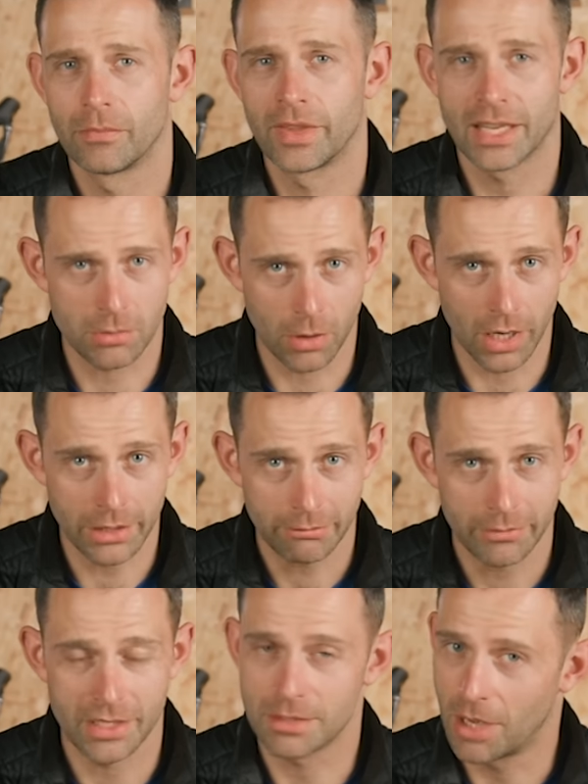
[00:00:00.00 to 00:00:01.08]
That's why
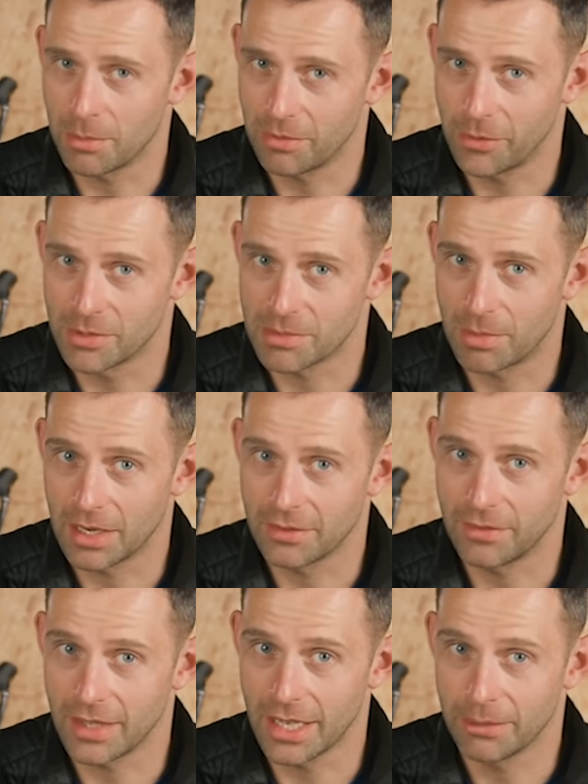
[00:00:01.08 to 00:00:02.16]
it's my performance bike of
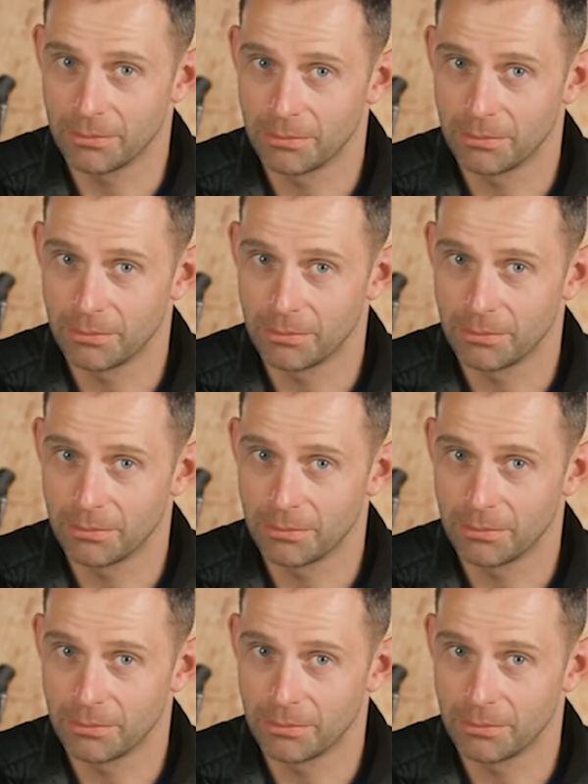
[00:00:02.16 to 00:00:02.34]
the year.